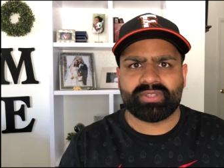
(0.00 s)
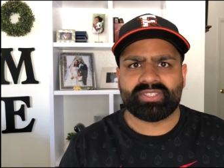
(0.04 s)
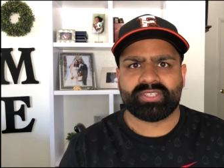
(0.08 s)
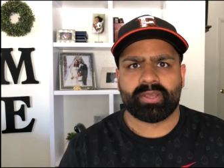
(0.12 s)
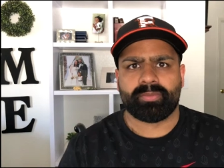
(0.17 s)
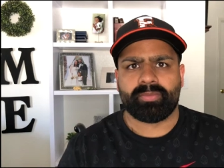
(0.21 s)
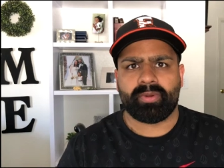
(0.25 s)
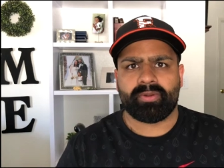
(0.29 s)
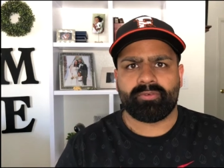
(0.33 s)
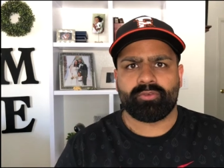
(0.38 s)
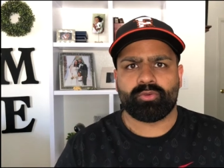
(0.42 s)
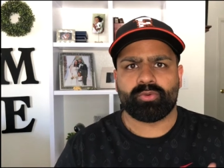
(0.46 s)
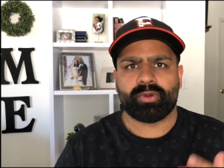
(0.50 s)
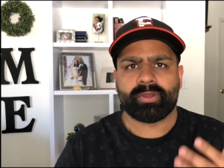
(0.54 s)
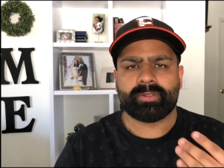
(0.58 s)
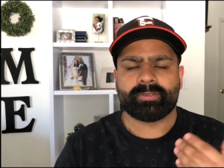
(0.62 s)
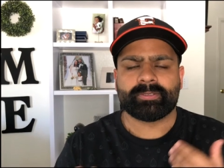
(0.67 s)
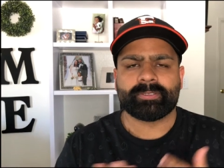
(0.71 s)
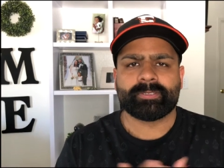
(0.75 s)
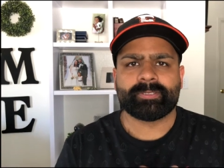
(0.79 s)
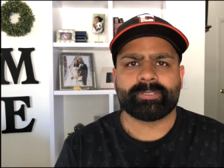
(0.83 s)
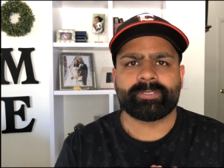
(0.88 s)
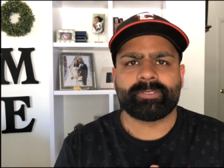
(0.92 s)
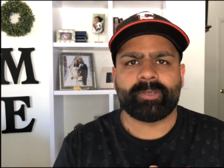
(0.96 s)
What's up everyone?
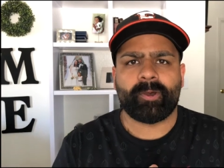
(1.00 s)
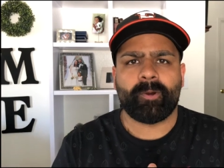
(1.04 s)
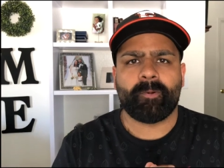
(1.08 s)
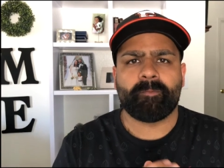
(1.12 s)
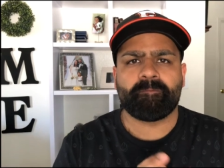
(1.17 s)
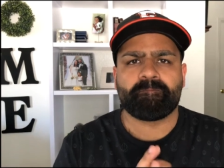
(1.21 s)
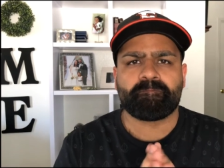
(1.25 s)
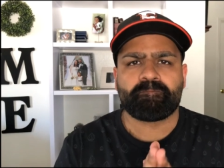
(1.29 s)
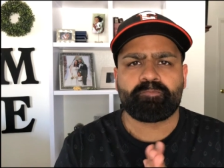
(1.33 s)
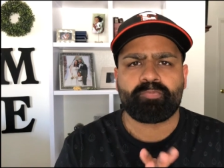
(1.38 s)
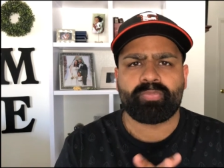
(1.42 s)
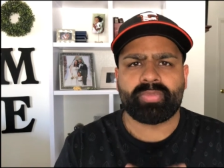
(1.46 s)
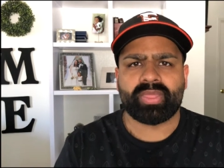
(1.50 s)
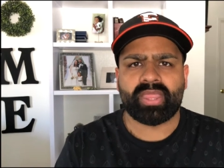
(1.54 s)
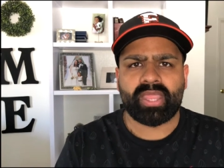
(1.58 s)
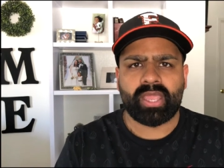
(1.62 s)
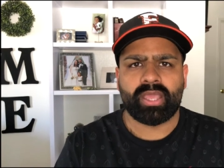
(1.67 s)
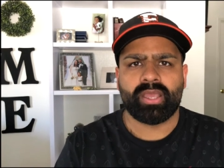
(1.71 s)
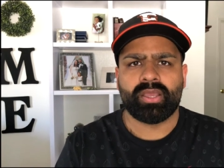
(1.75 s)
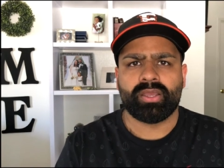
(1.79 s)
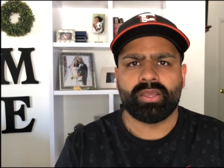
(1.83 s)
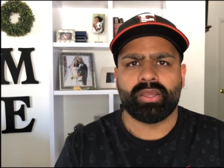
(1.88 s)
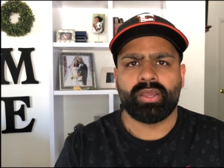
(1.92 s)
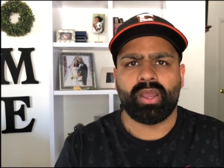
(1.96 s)
So
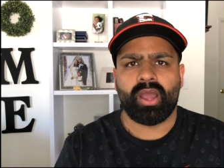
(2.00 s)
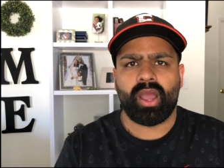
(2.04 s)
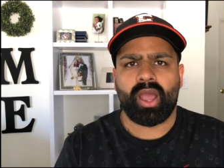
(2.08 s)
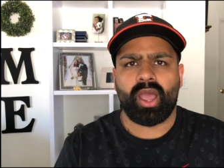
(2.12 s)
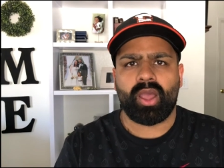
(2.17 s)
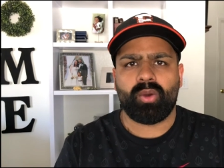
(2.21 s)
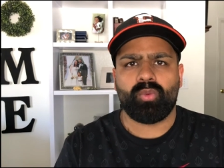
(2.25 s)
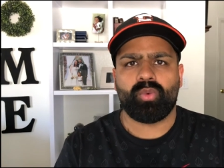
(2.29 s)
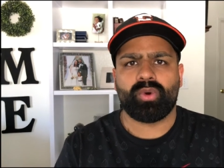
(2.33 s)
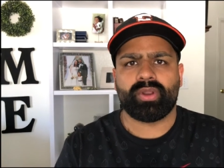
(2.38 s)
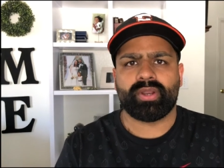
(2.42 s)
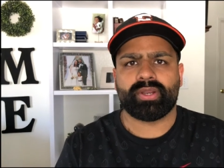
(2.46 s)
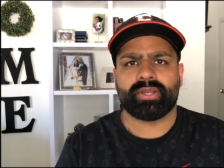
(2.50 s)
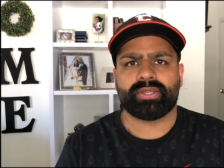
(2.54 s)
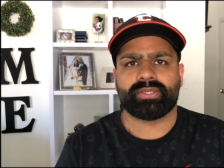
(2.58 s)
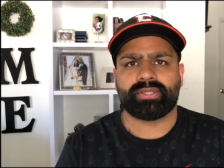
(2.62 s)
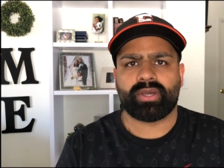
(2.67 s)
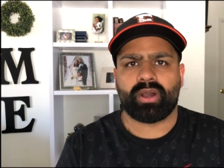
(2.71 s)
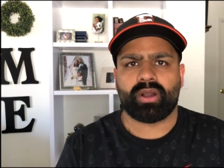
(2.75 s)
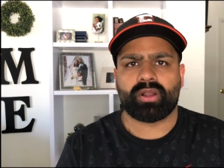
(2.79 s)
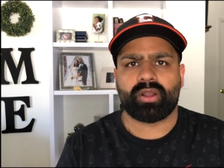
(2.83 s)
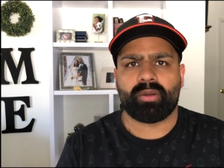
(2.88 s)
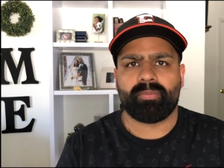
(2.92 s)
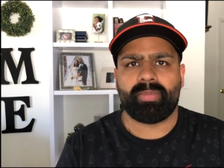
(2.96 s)
I wanted to
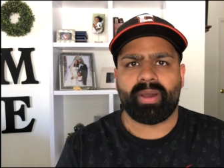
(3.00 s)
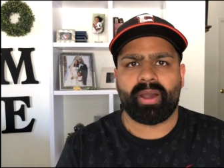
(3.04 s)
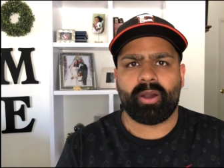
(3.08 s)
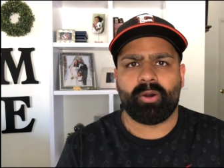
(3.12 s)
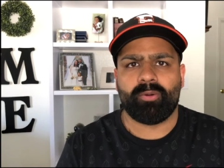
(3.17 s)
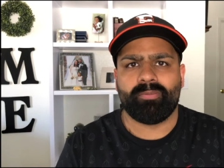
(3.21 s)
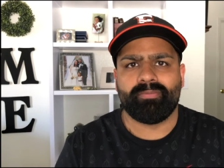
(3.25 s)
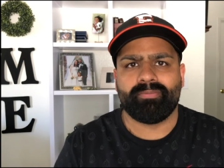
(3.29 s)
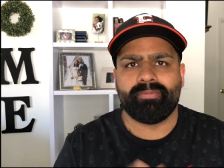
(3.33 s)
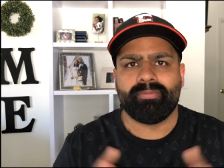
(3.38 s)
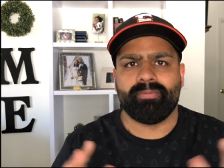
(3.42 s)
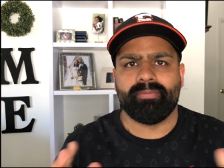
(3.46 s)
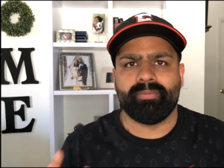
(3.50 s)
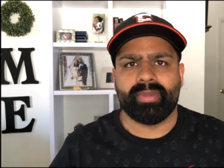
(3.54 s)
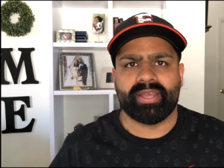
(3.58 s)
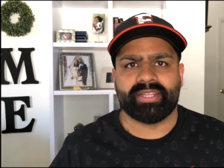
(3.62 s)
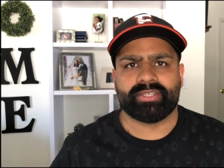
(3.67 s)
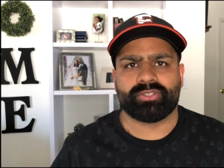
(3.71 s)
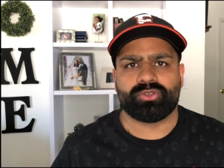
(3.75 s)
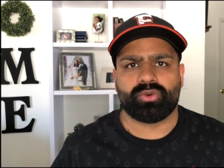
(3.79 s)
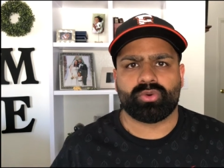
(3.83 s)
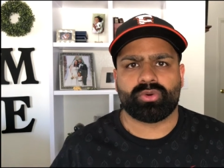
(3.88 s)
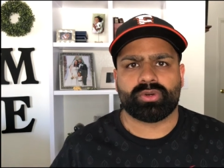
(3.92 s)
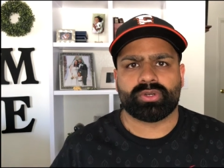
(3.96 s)
talk about
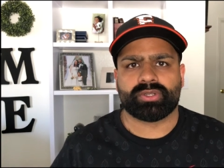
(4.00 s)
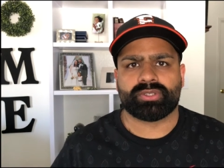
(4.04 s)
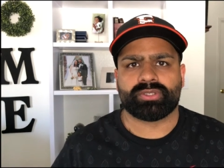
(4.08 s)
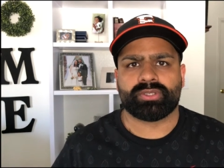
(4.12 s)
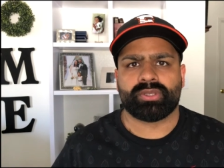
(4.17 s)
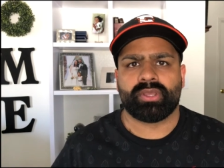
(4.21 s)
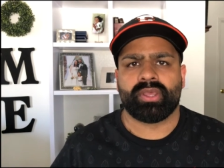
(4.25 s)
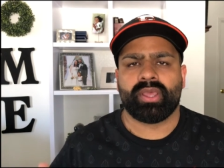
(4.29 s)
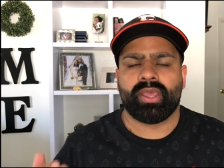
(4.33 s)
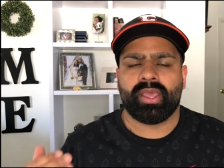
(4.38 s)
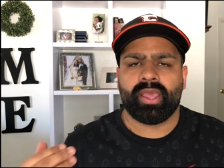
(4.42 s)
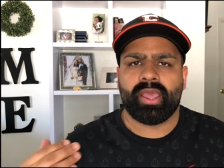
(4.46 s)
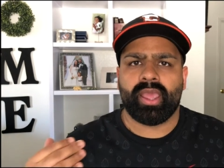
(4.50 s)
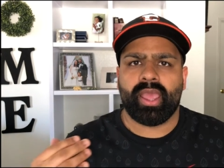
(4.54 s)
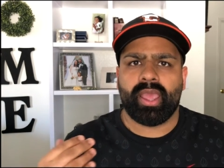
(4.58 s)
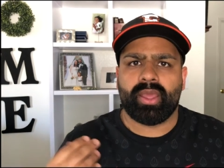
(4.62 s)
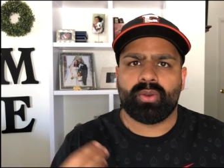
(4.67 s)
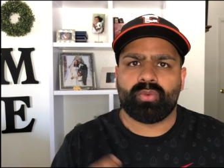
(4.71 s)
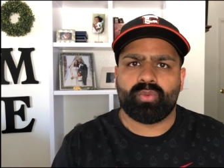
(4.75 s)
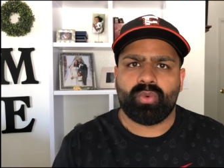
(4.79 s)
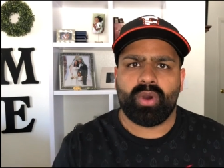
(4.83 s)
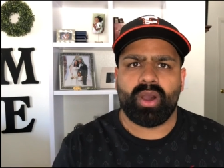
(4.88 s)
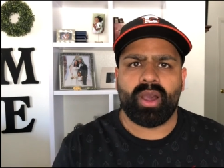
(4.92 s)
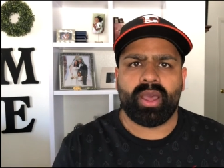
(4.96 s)
mentors
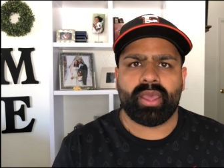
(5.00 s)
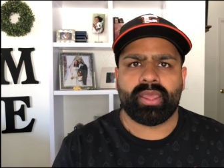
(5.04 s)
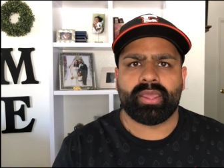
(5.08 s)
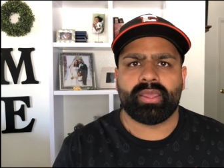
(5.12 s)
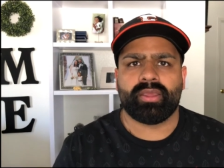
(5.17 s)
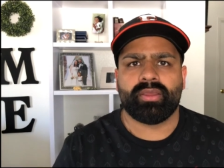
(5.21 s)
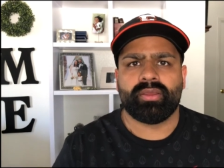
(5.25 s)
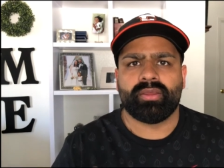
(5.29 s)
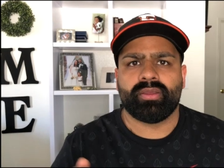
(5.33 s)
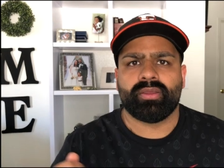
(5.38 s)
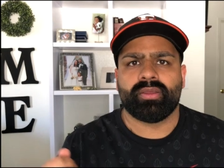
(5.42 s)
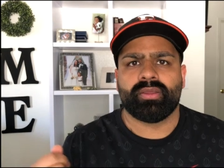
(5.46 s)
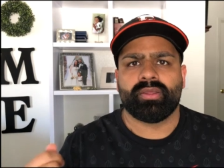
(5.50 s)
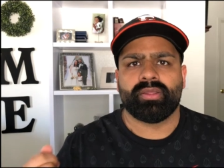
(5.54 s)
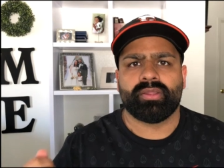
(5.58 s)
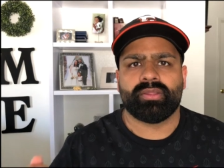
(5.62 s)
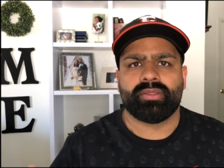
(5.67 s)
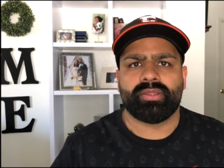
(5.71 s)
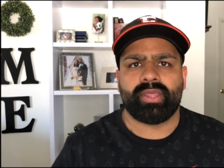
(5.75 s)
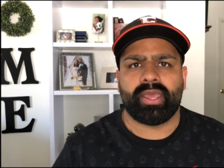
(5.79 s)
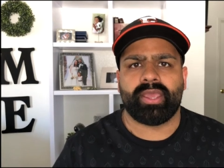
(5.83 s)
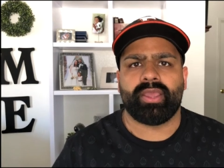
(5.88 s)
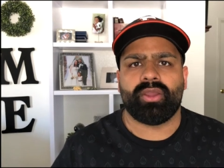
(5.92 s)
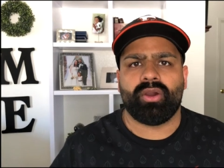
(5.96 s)
and why
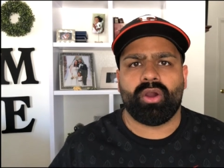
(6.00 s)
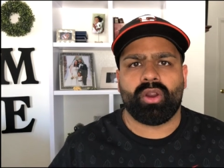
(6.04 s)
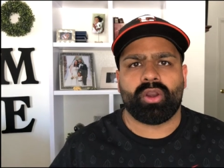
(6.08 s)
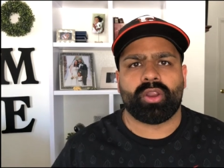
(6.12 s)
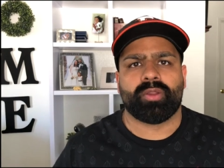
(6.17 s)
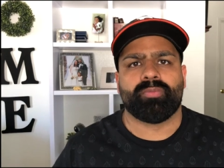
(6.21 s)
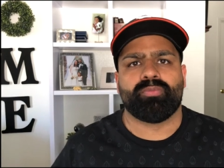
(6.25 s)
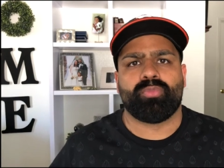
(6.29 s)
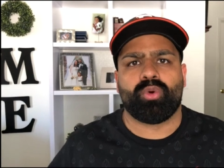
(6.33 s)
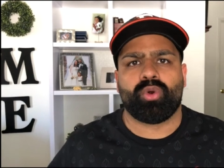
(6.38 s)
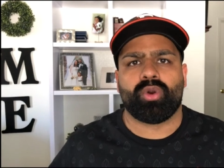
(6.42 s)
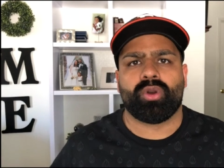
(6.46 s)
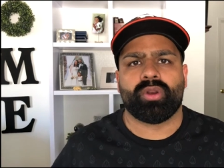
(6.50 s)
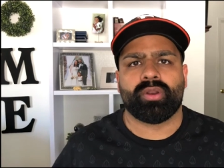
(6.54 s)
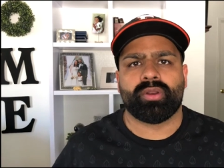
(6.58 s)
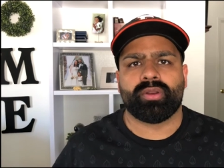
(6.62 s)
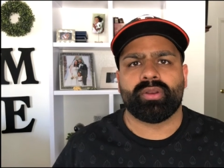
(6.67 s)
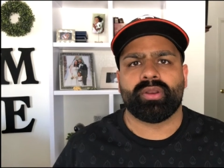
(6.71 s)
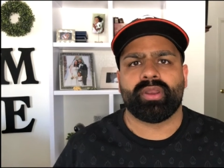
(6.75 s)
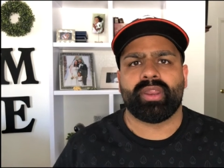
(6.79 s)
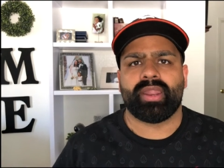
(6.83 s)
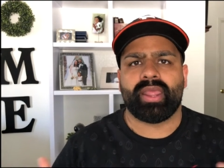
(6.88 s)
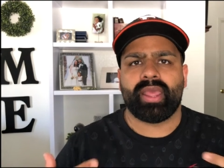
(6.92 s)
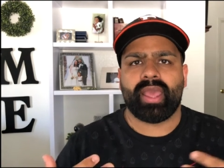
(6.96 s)
they are important
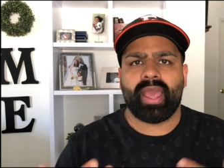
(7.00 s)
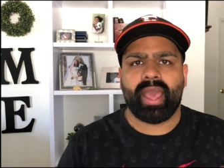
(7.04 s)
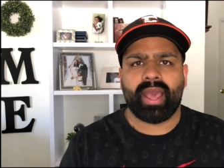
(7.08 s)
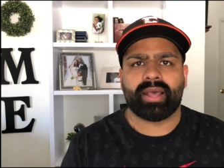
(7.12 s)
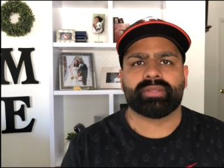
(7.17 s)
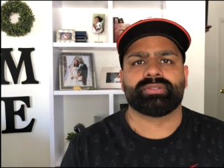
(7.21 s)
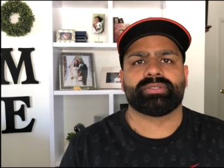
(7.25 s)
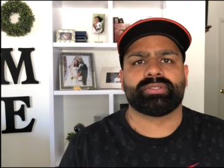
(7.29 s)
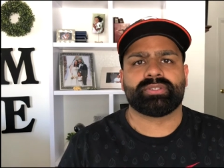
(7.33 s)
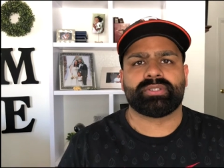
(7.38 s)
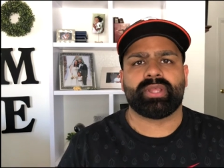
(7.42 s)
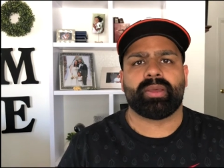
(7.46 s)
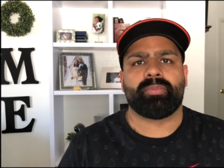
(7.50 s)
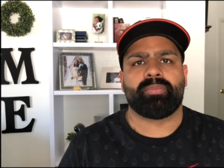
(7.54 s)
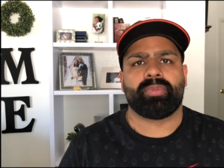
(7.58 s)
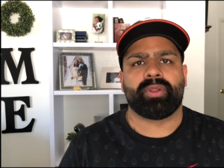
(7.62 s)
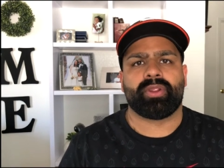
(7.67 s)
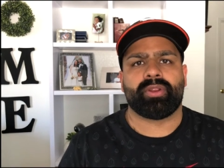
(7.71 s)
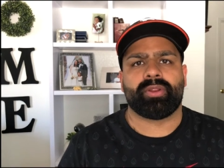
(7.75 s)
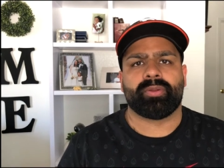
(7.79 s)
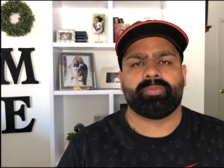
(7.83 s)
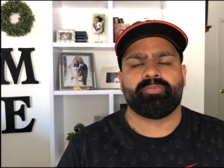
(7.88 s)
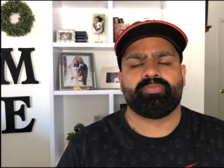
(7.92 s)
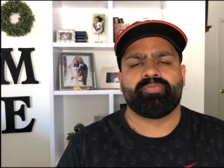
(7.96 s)
as a step
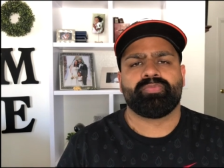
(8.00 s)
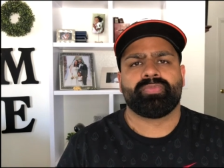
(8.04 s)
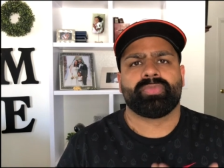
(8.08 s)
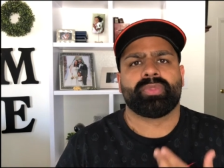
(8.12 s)
parent.